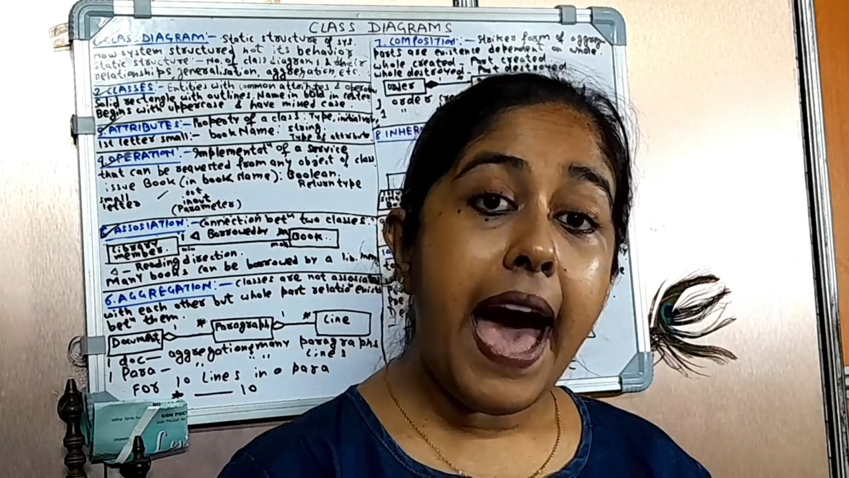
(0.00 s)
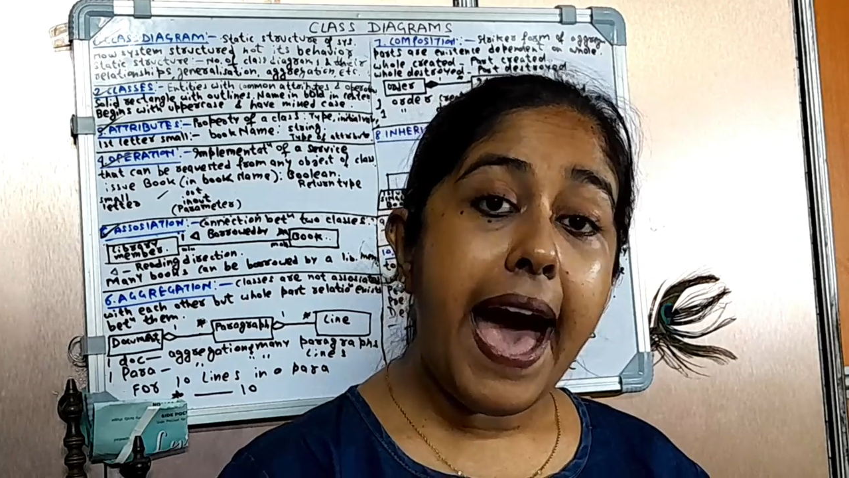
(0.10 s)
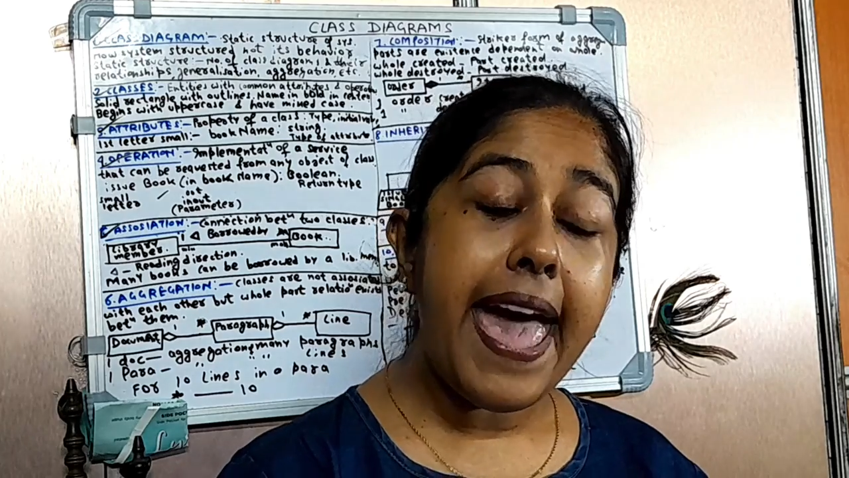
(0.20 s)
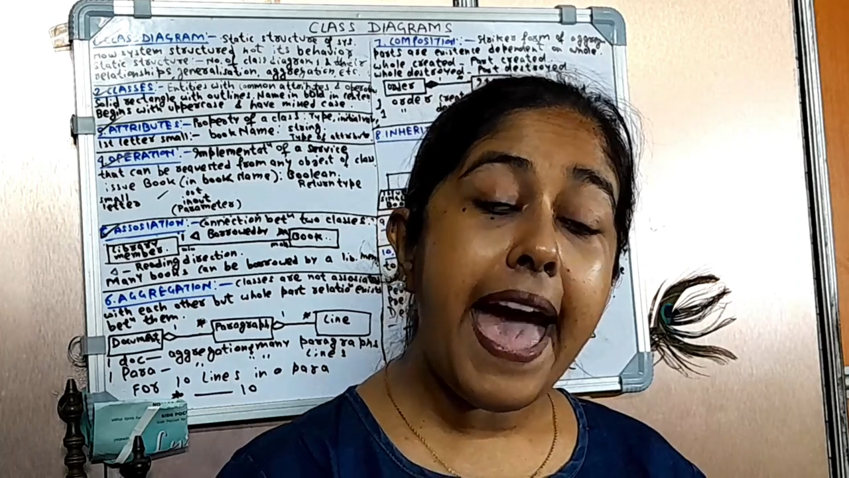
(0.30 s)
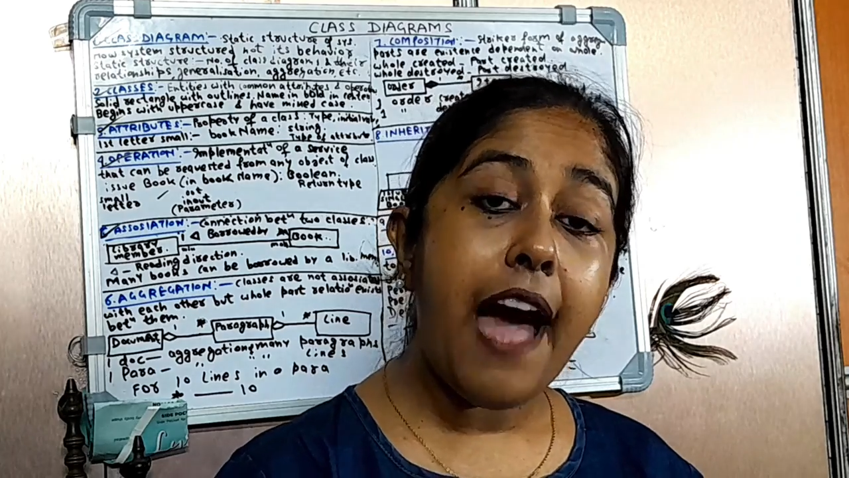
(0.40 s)

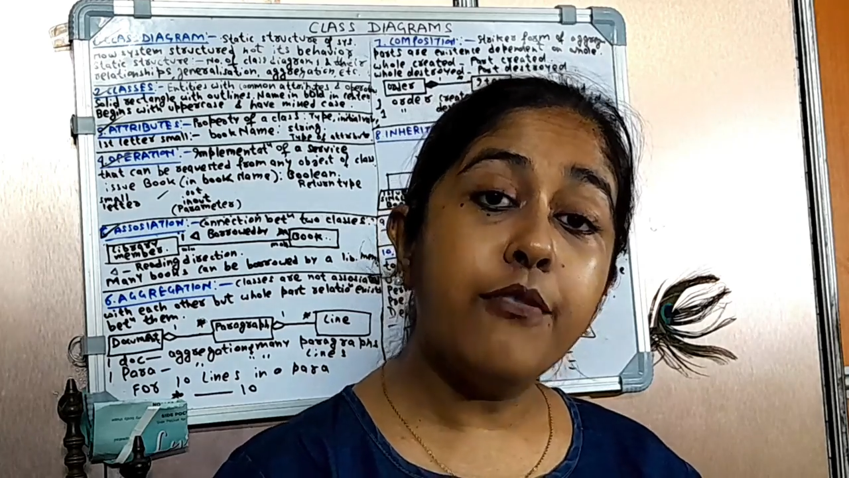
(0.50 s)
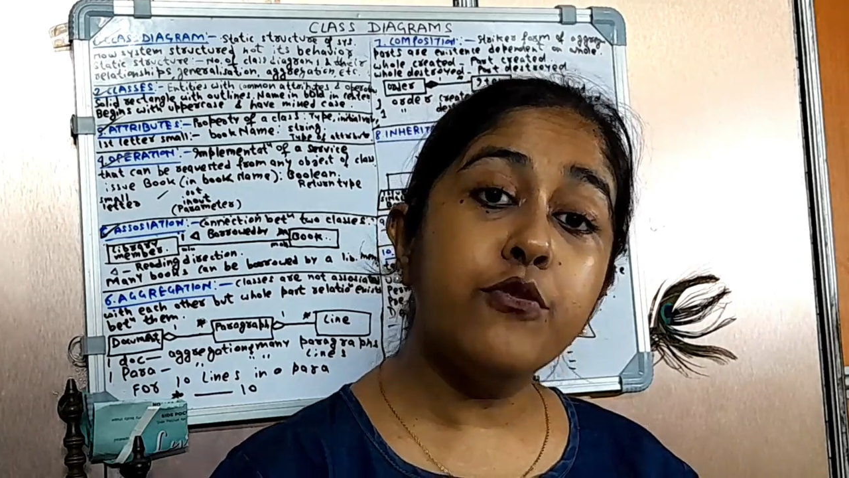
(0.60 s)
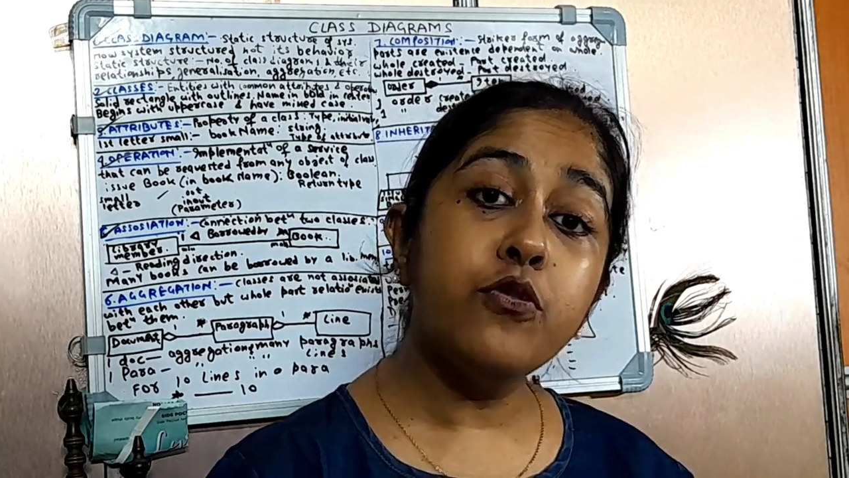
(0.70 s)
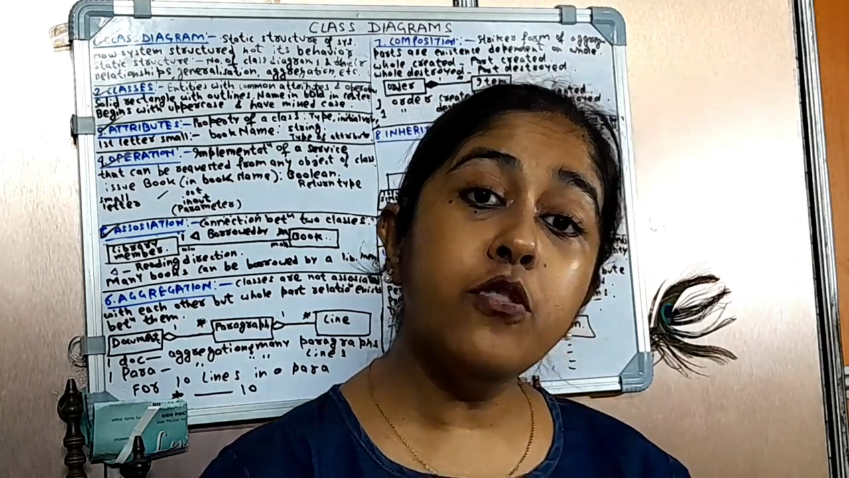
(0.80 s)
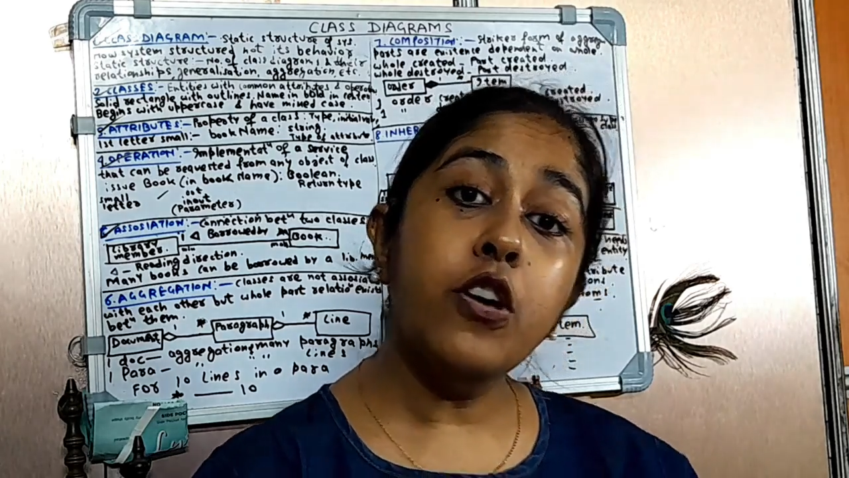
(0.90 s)
I have
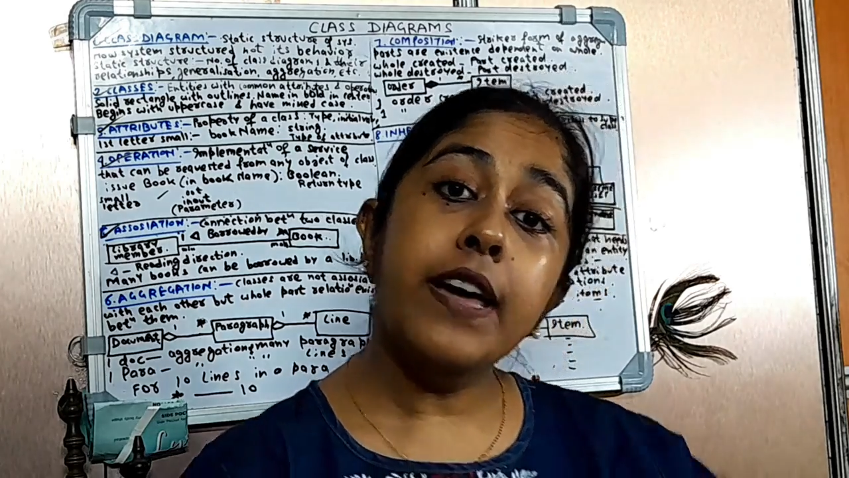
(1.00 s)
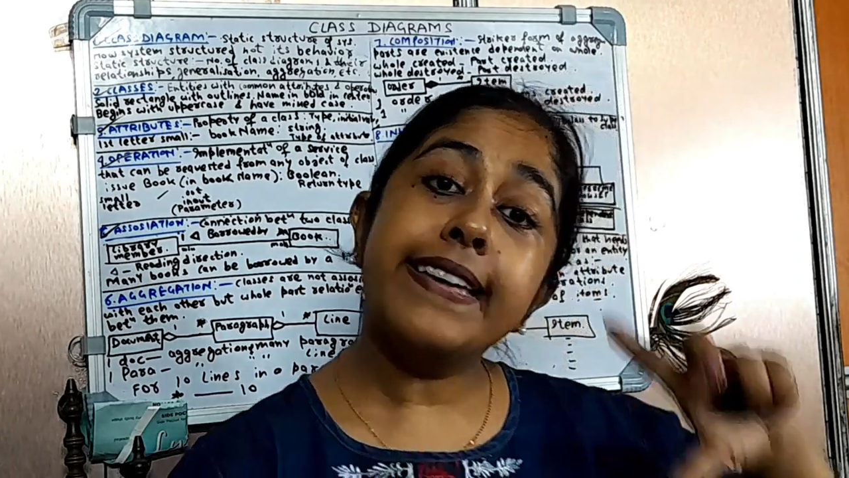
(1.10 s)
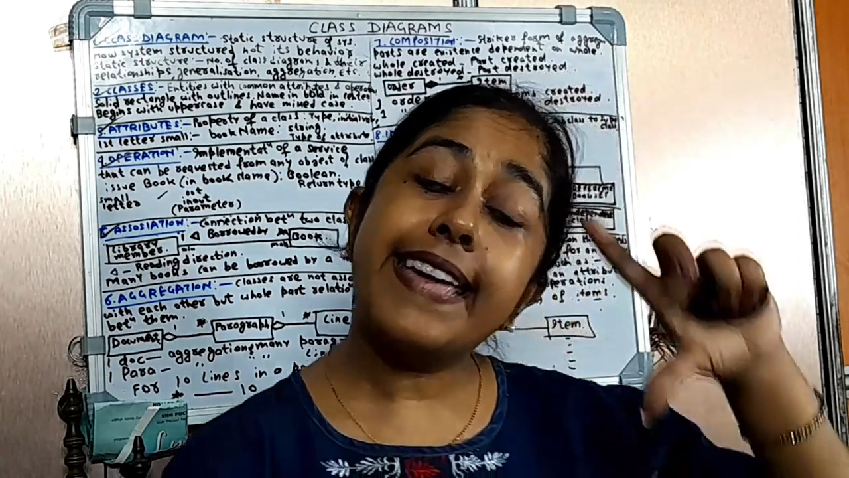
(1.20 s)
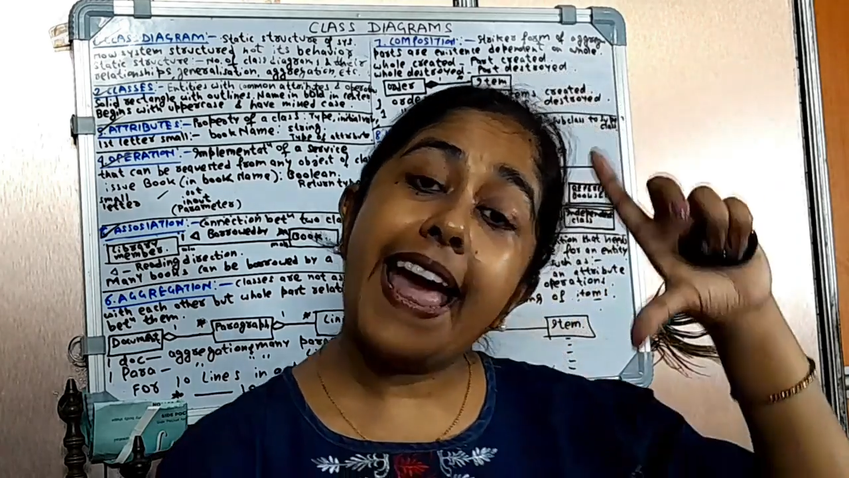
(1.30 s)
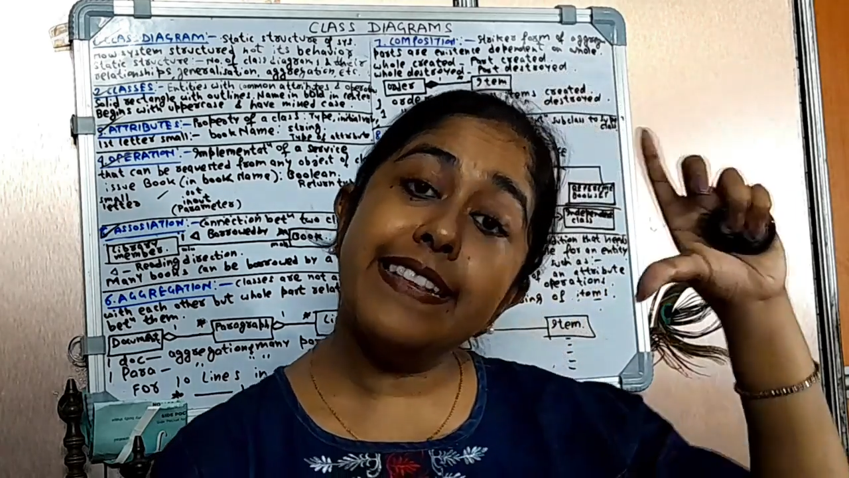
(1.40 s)
to
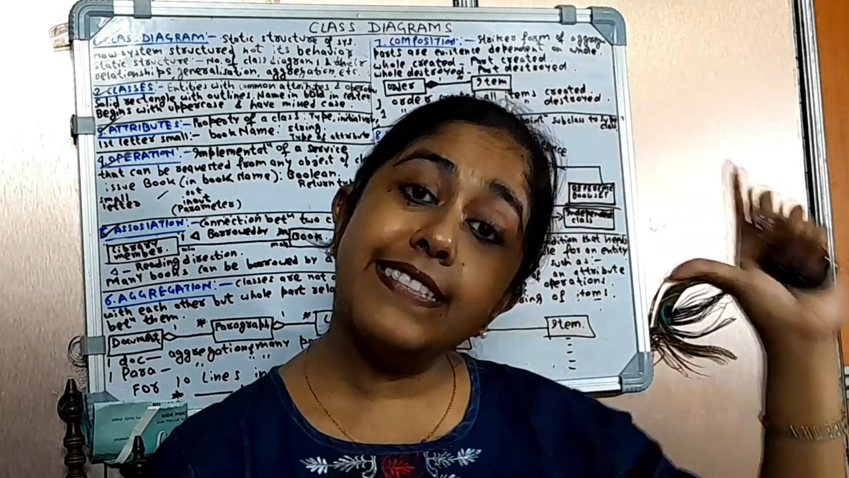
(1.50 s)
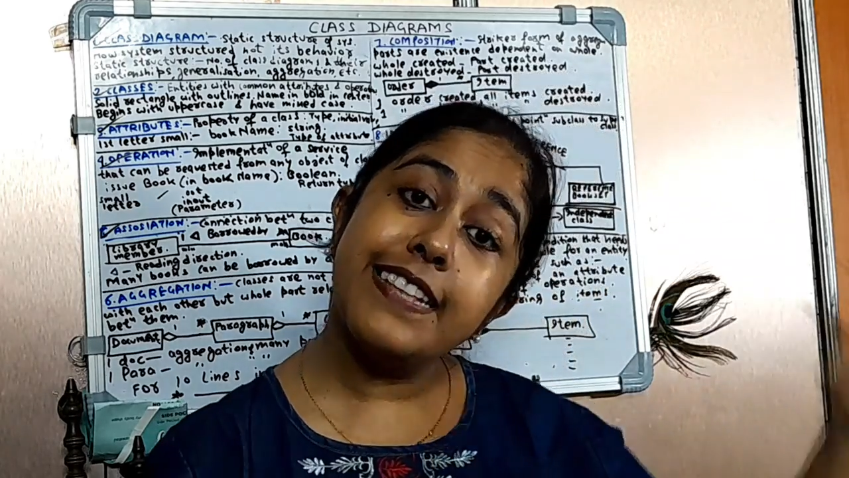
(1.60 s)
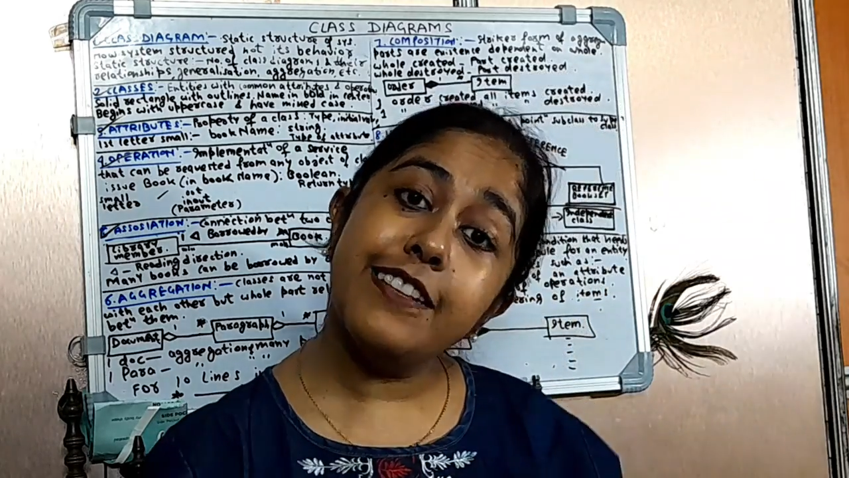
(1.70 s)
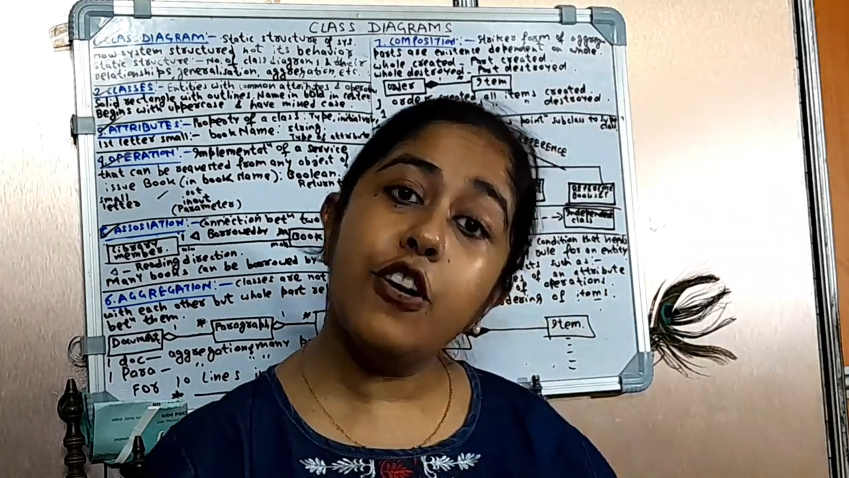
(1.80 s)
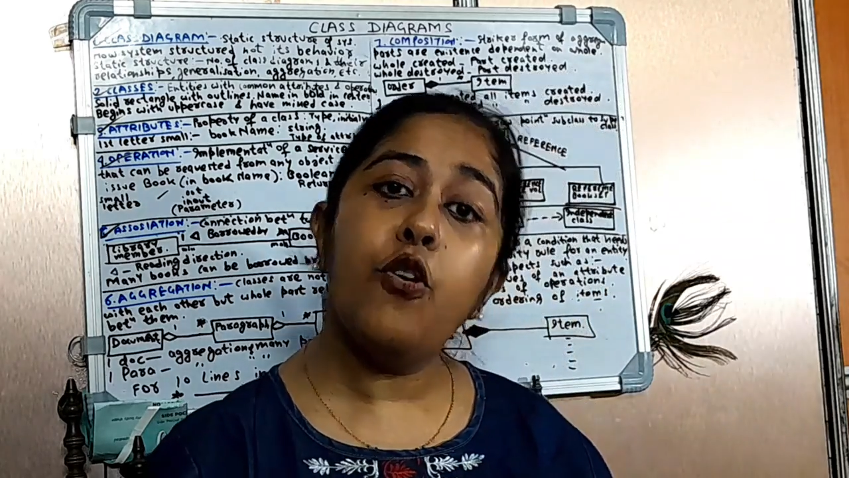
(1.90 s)

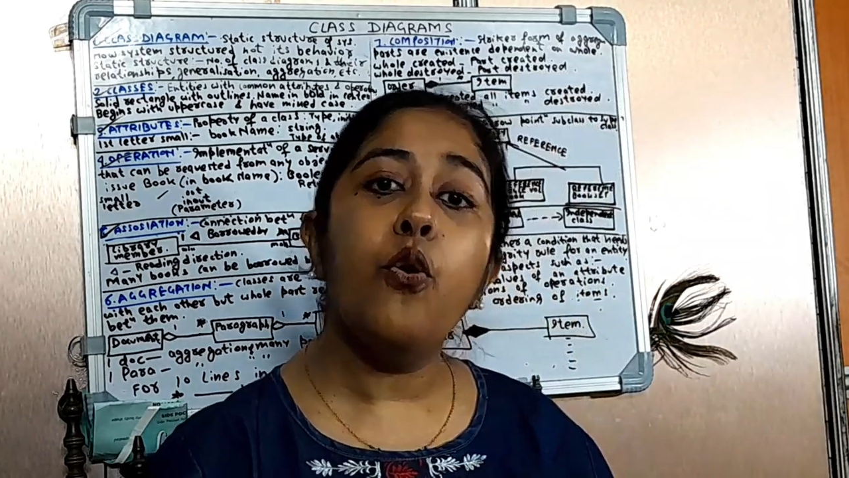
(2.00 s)
cancel the